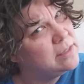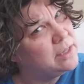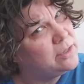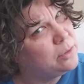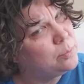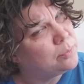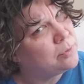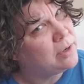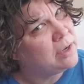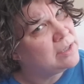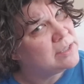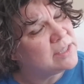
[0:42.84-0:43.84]
little
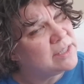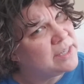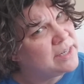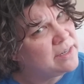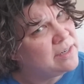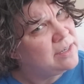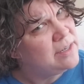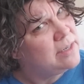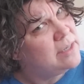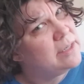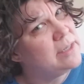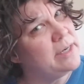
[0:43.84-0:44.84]
prongs on there
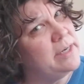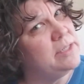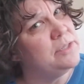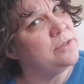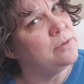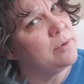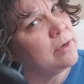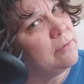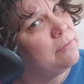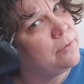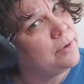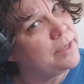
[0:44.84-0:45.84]
kind of do the work
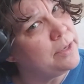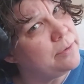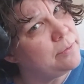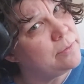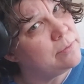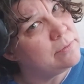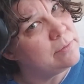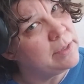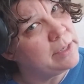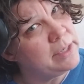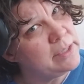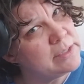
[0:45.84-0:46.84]
for you,
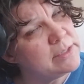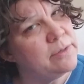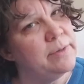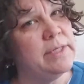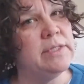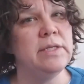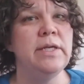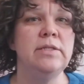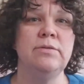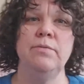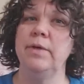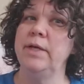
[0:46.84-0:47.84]
right? So
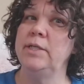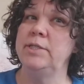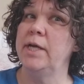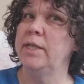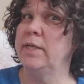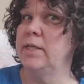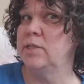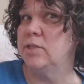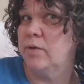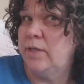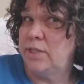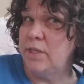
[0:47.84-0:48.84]
it's really gently
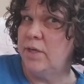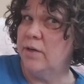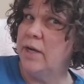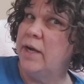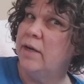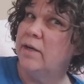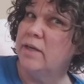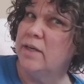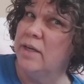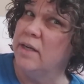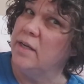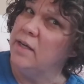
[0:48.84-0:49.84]
scrunching your
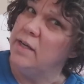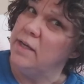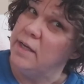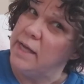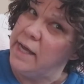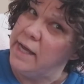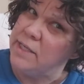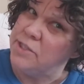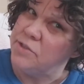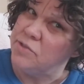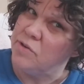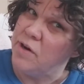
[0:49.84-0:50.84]
hair as
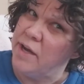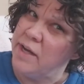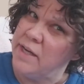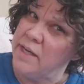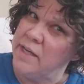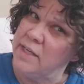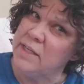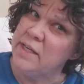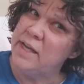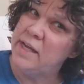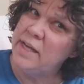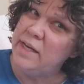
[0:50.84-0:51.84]
you're drying
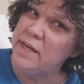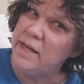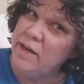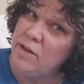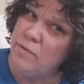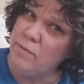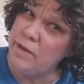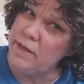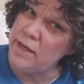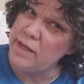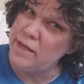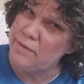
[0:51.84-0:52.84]
it, and it'll
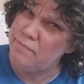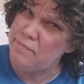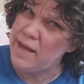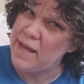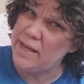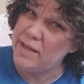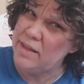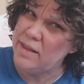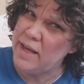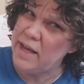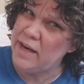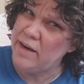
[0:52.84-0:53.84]
really make
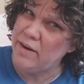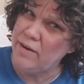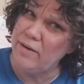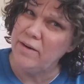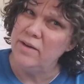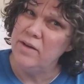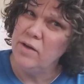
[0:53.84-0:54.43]
the hair